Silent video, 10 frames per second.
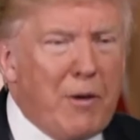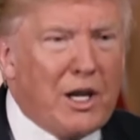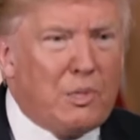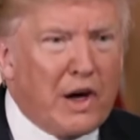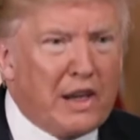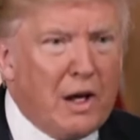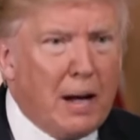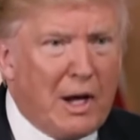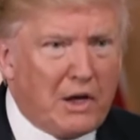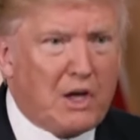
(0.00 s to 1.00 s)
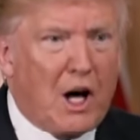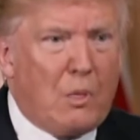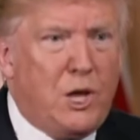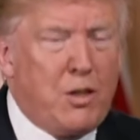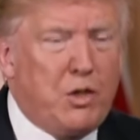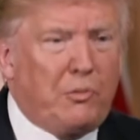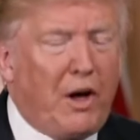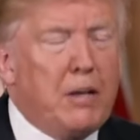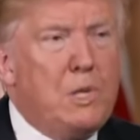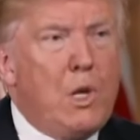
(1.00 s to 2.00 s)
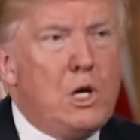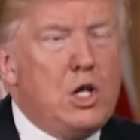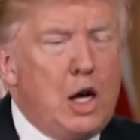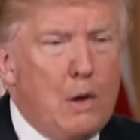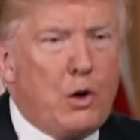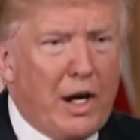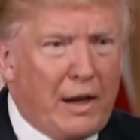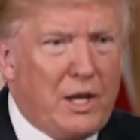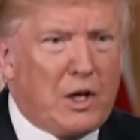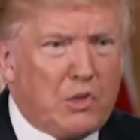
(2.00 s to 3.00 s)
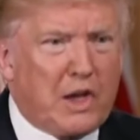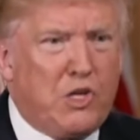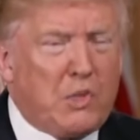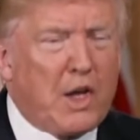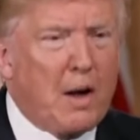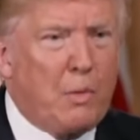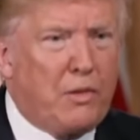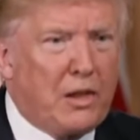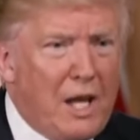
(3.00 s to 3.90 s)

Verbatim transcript: Trust me, I was the smartest person to ever get a degree from there.